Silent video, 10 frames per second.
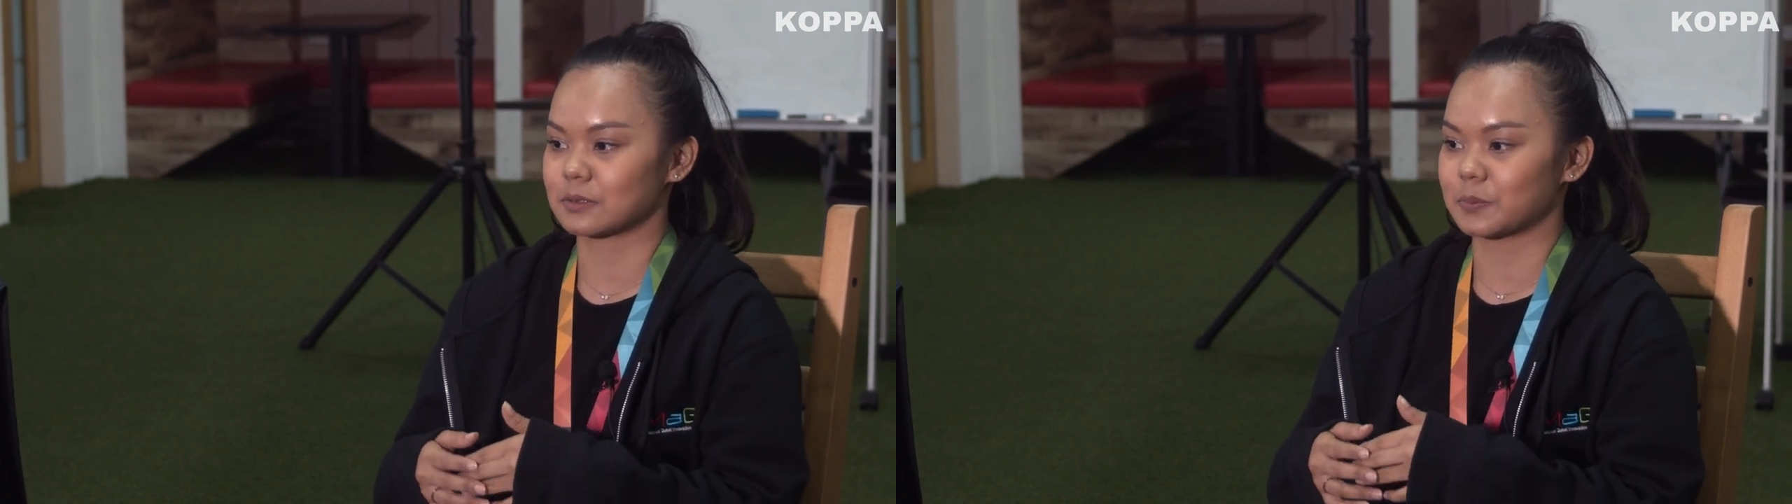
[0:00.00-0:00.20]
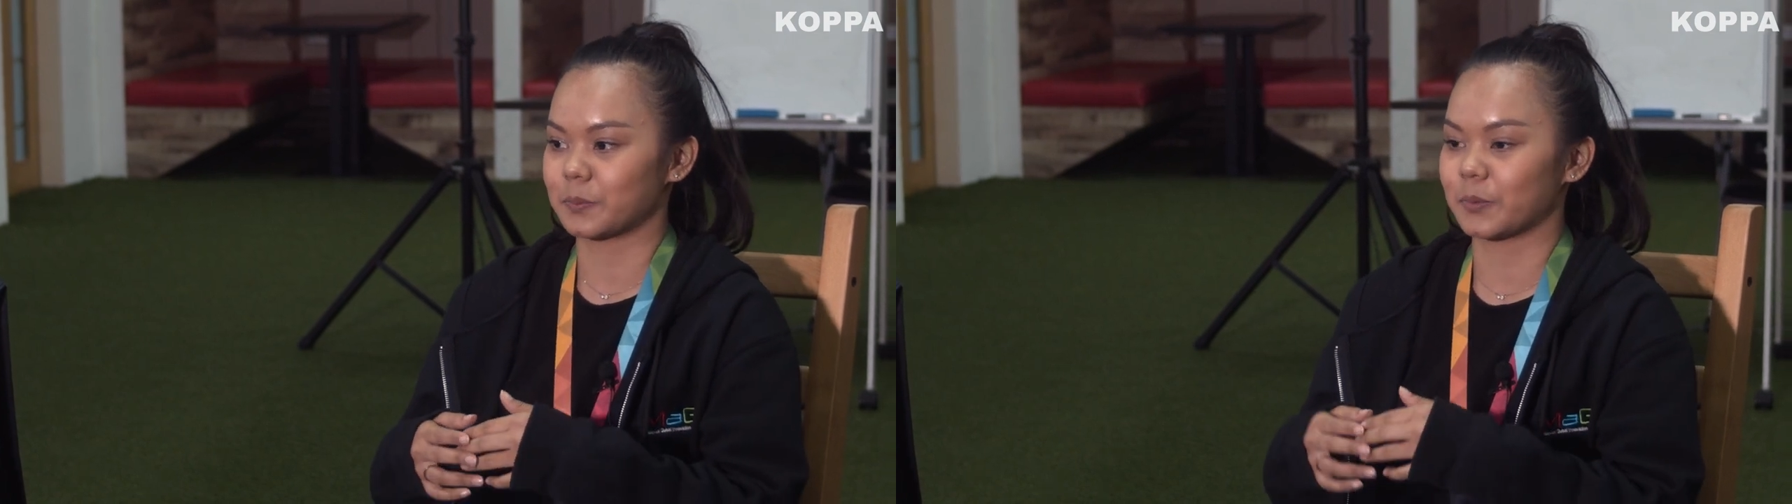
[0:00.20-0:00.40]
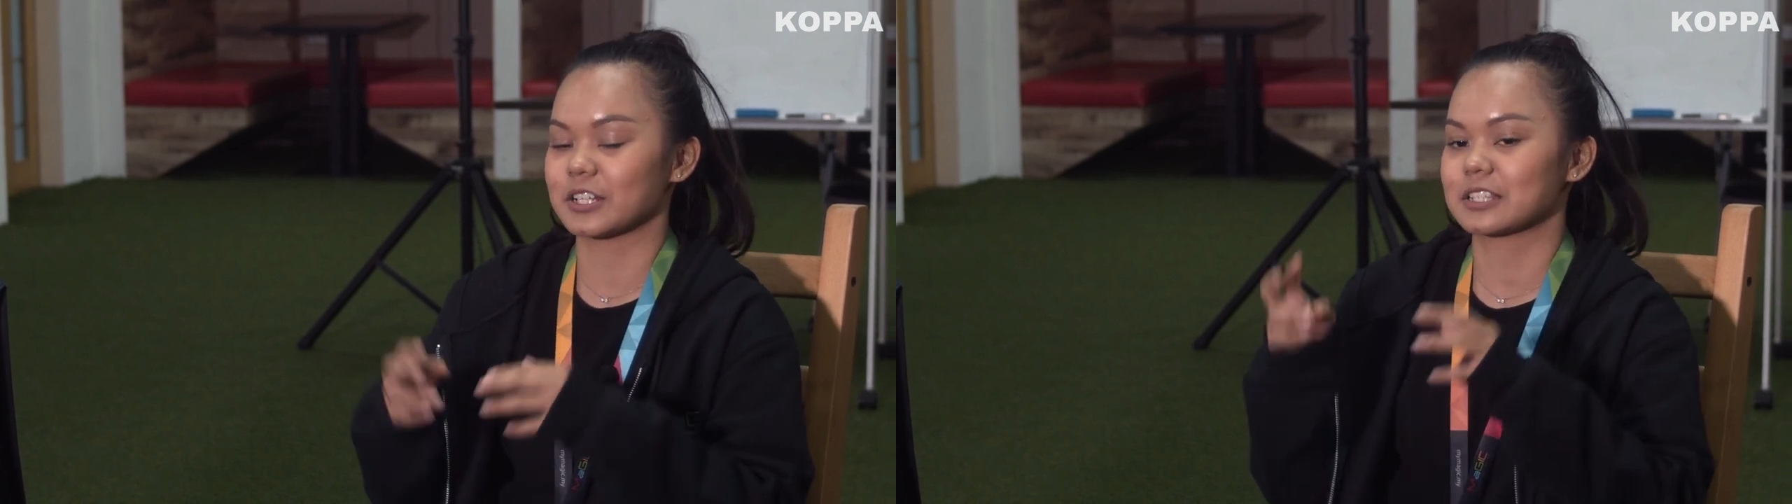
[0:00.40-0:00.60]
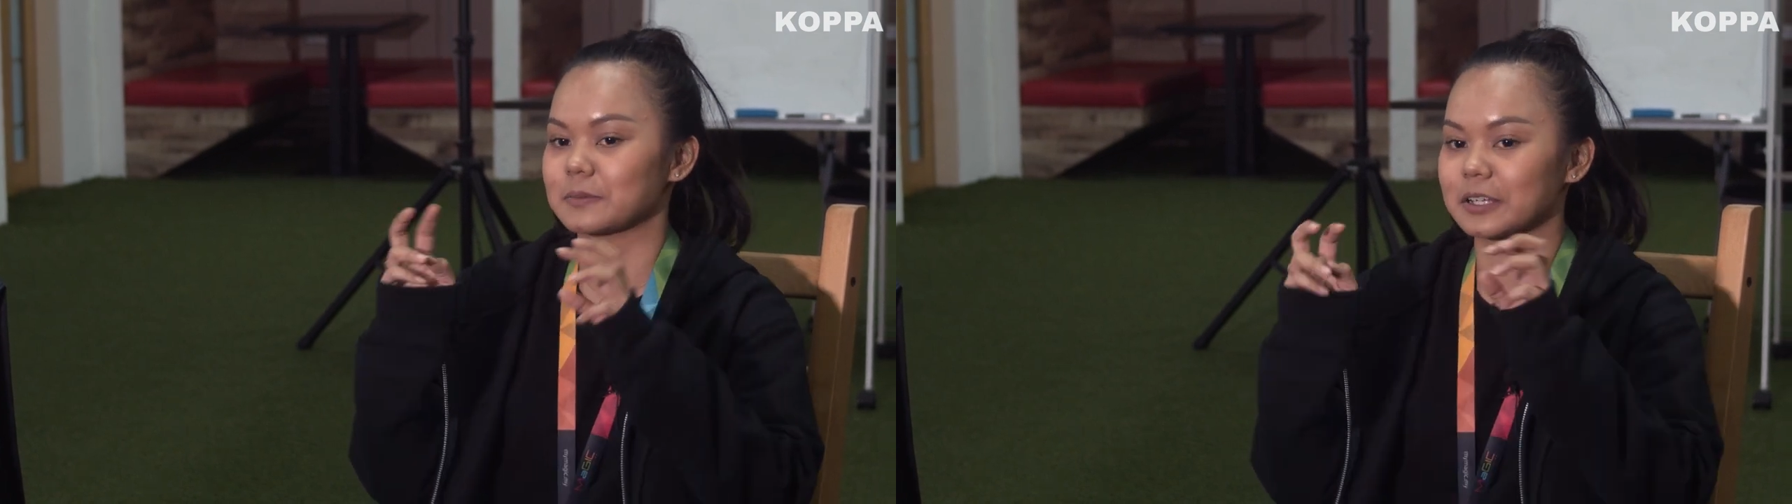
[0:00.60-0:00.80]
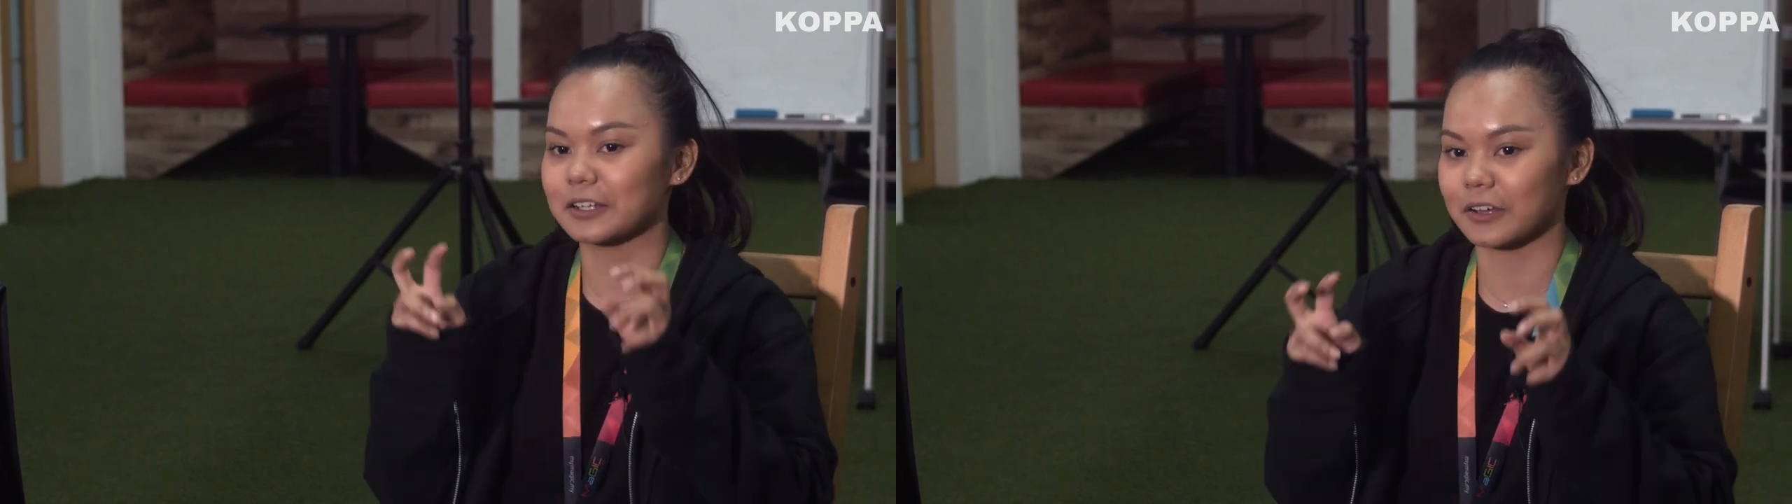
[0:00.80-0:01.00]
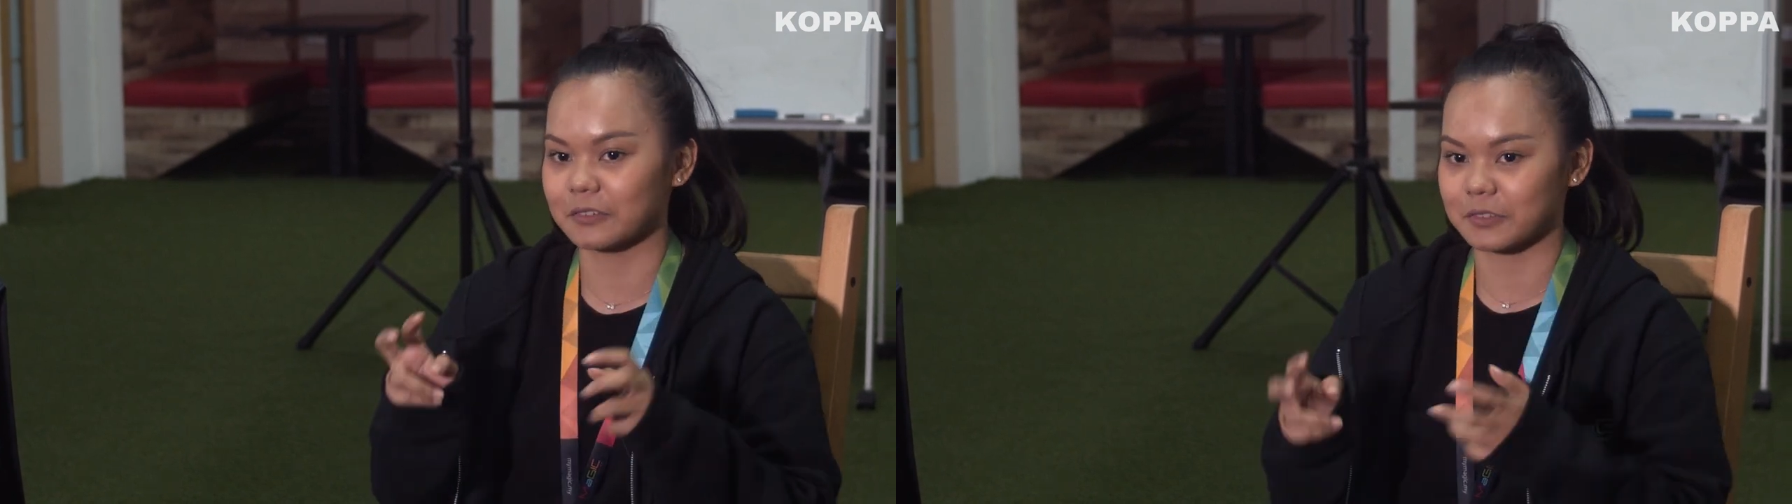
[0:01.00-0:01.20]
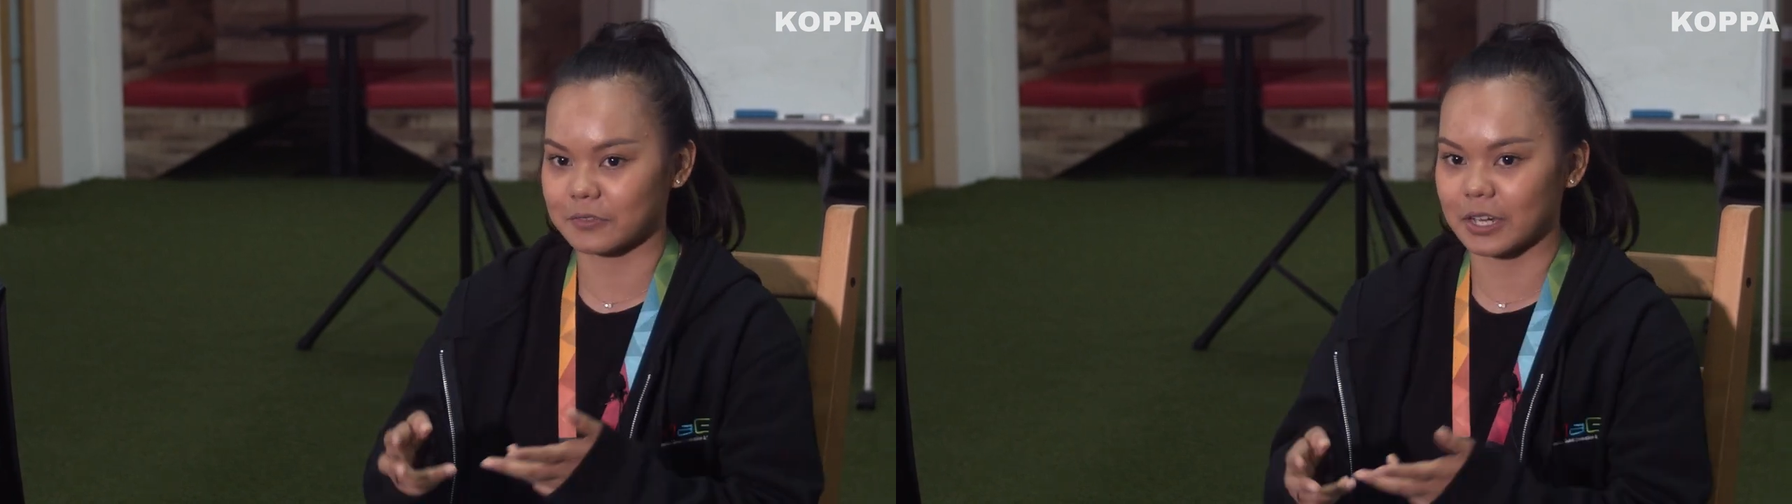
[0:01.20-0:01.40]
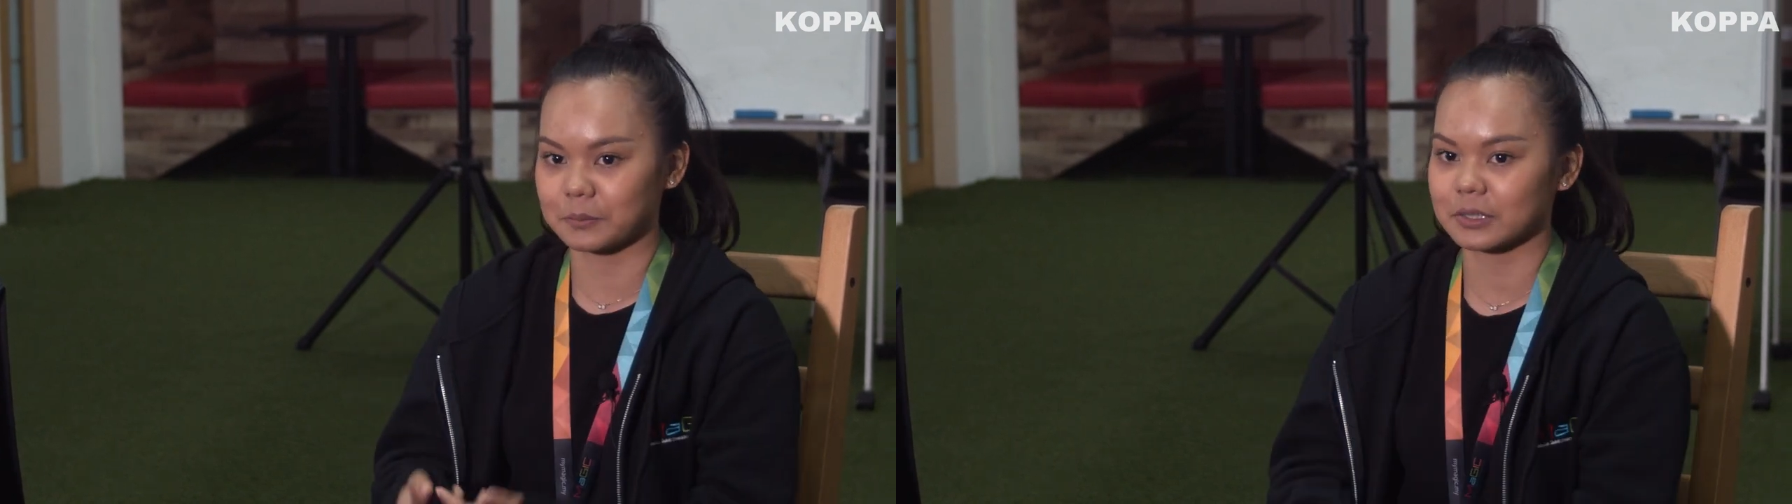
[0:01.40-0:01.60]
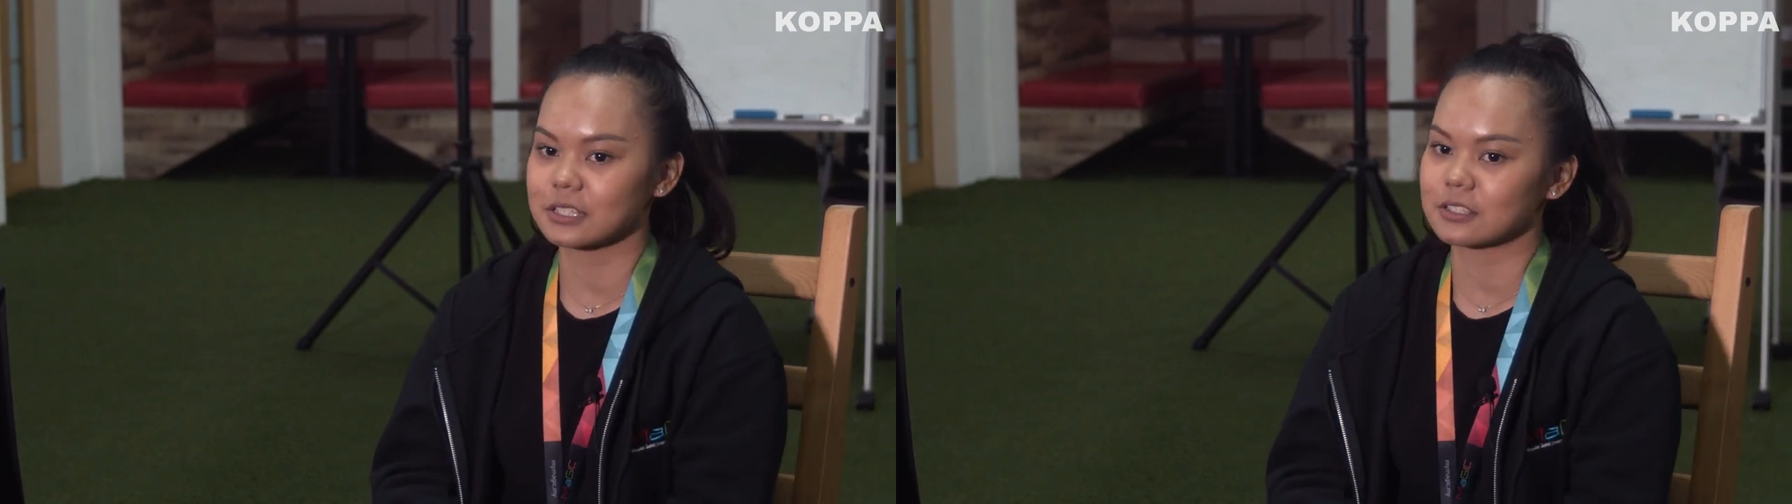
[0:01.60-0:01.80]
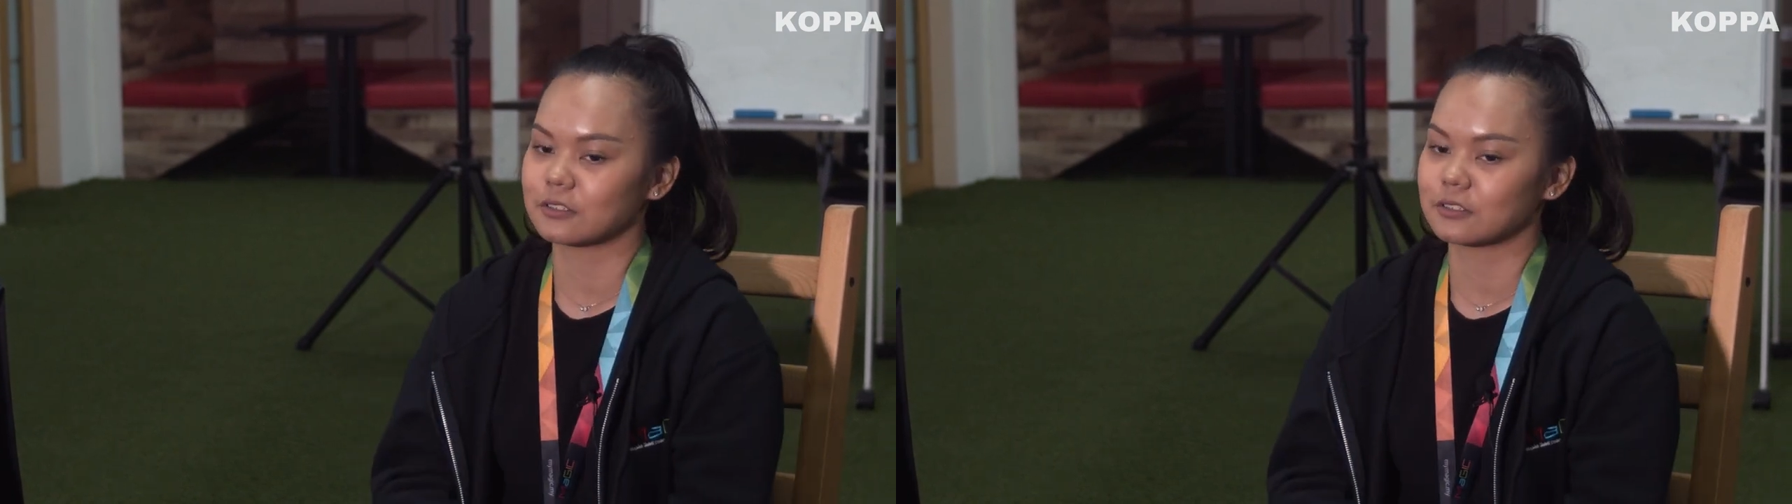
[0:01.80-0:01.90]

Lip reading: sportsman of the family.